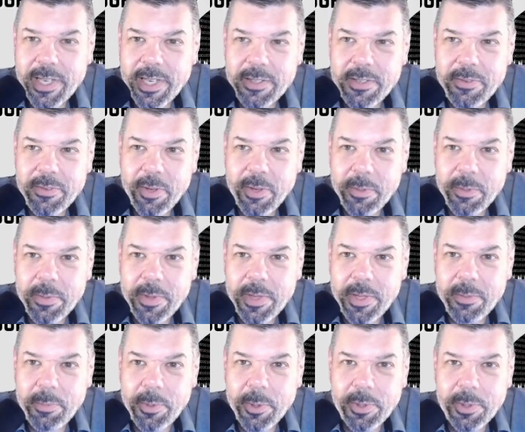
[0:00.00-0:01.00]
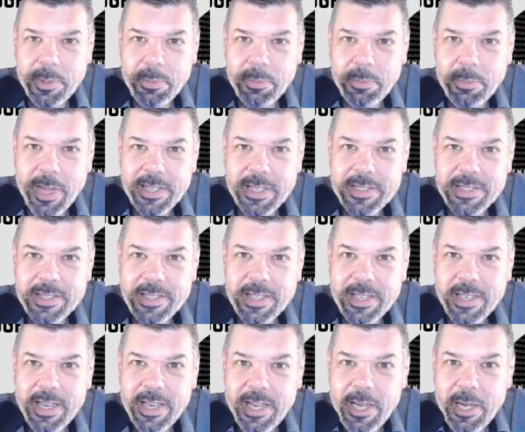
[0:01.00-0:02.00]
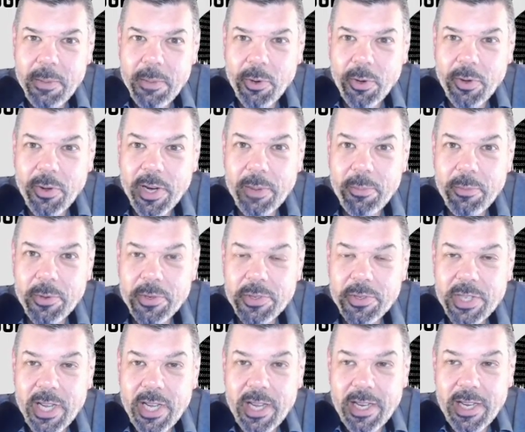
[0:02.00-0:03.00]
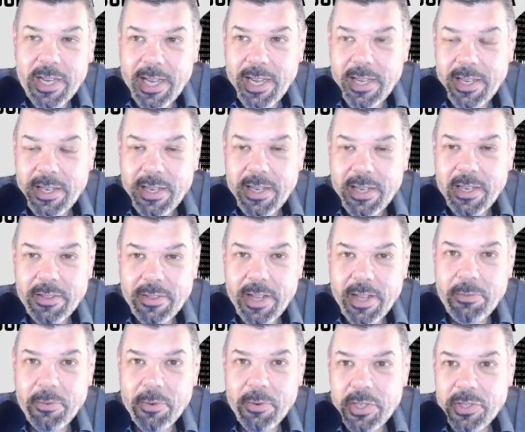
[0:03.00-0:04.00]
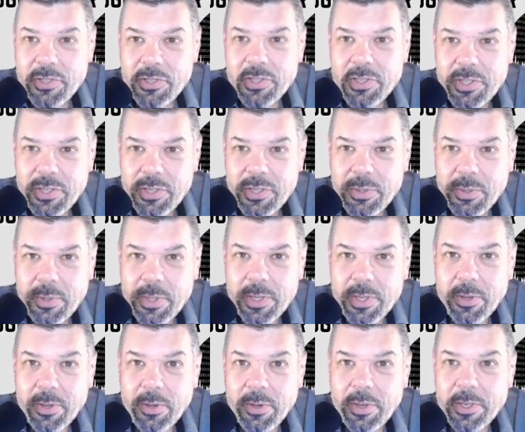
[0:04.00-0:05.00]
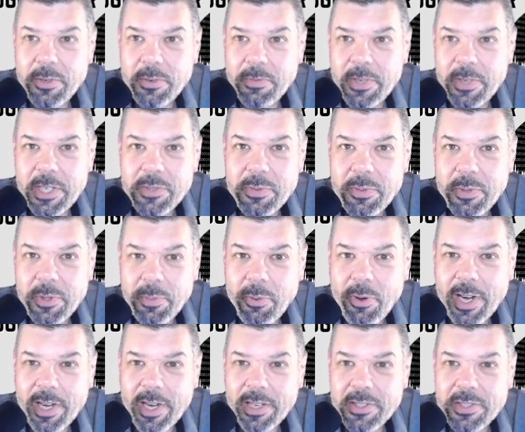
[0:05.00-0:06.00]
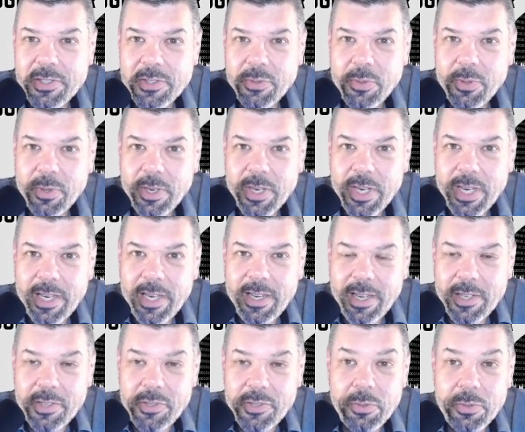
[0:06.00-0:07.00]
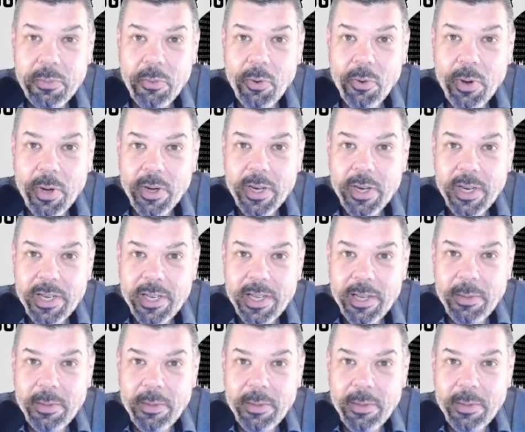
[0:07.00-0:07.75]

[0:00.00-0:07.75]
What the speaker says: develop the building blocks that programmers can leverage to either interface with products or do more,